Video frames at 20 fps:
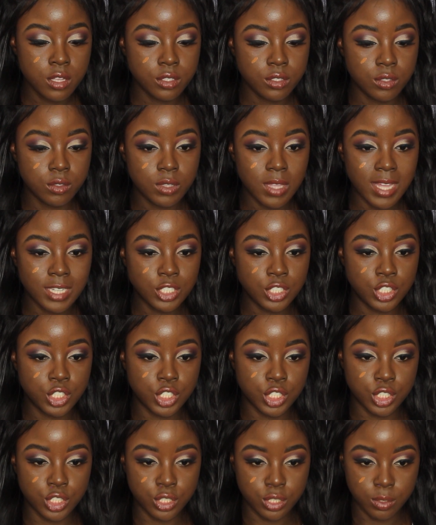So that's
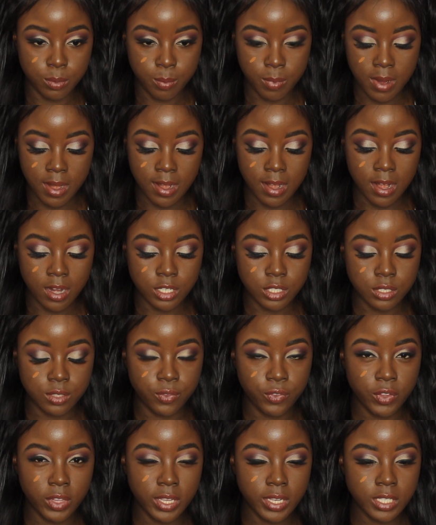gingerbread, and I
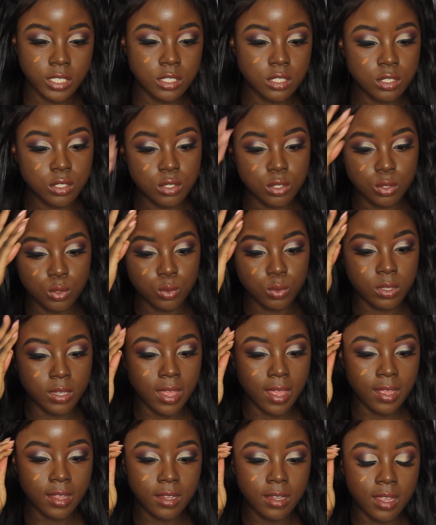just feel like it's too
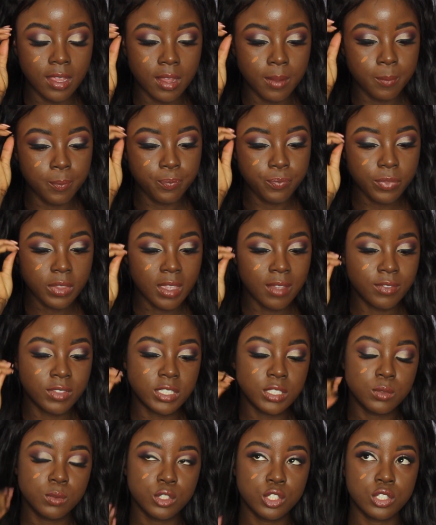late. Like, if
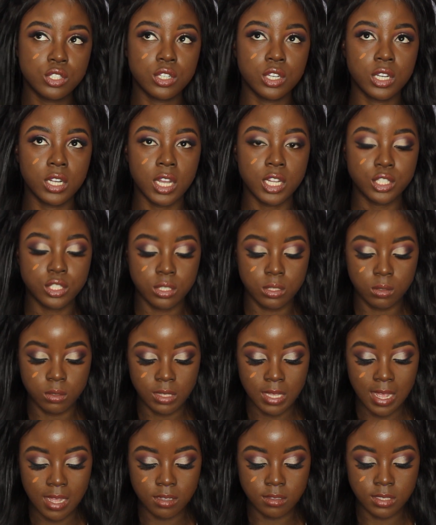this was circa
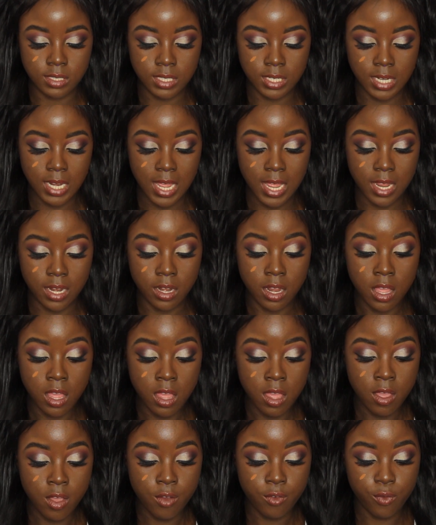
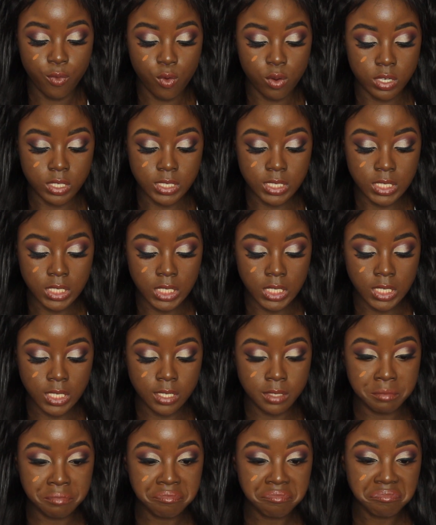
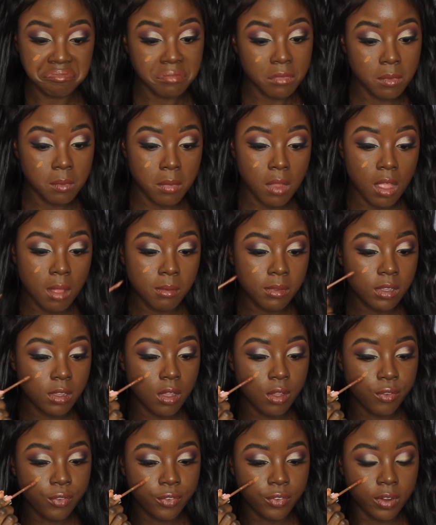2014, you'd probably
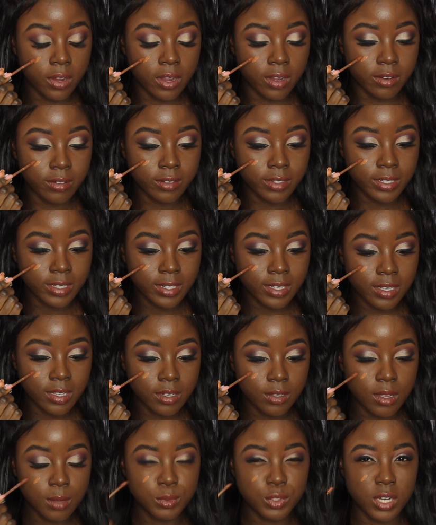go for it. Right
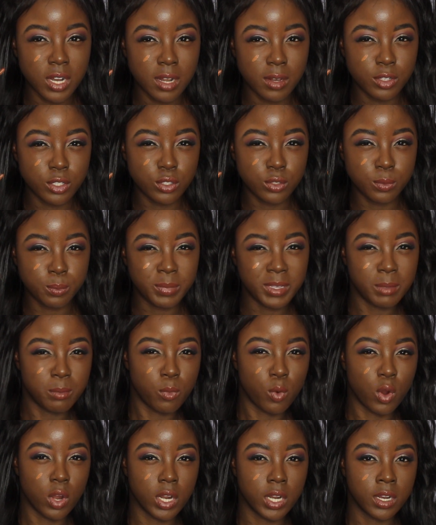now, I'm trying to
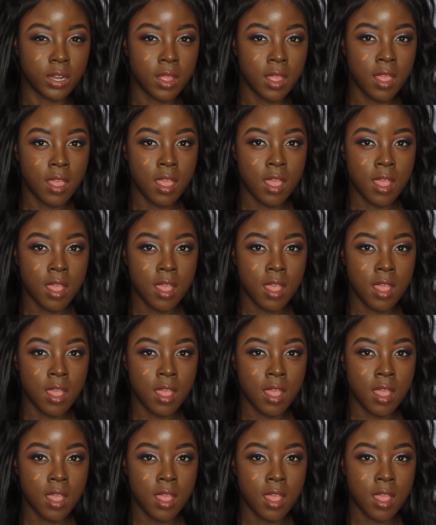be more